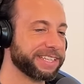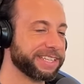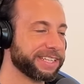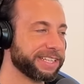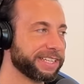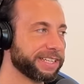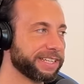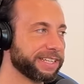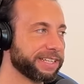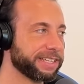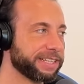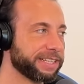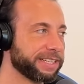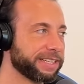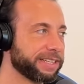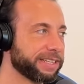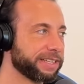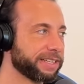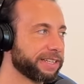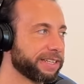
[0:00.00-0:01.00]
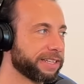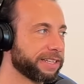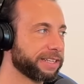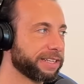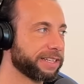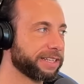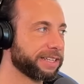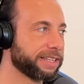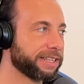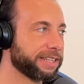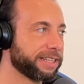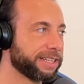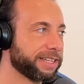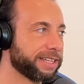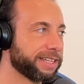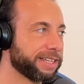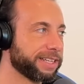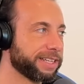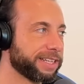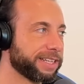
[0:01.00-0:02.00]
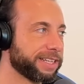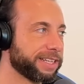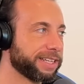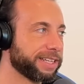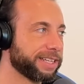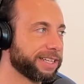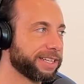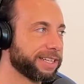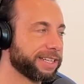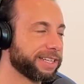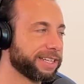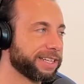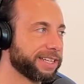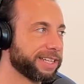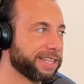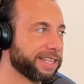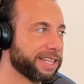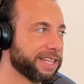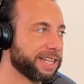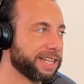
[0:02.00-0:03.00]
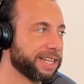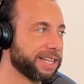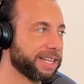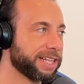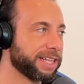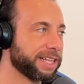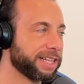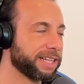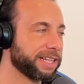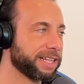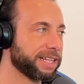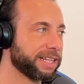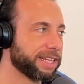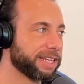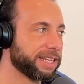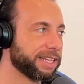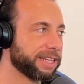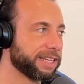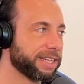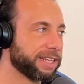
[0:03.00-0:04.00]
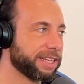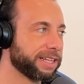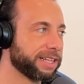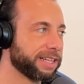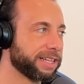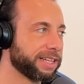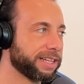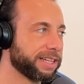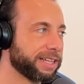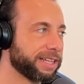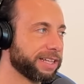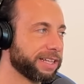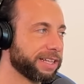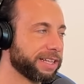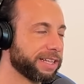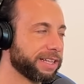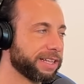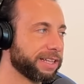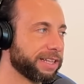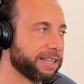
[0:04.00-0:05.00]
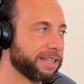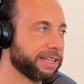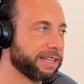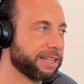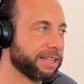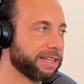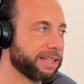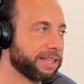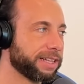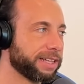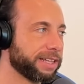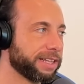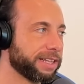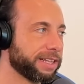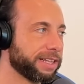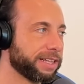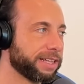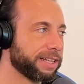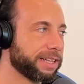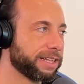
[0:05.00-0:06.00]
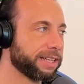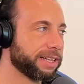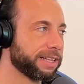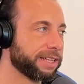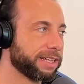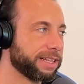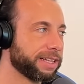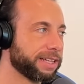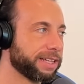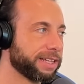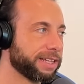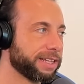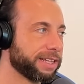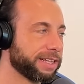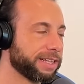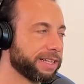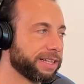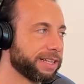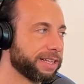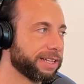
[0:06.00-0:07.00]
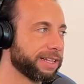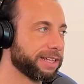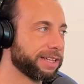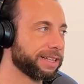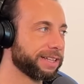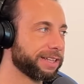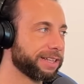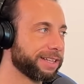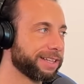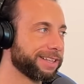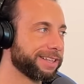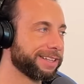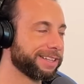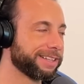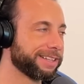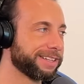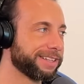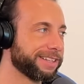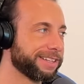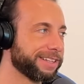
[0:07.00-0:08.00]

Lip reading: This person isn't speaking.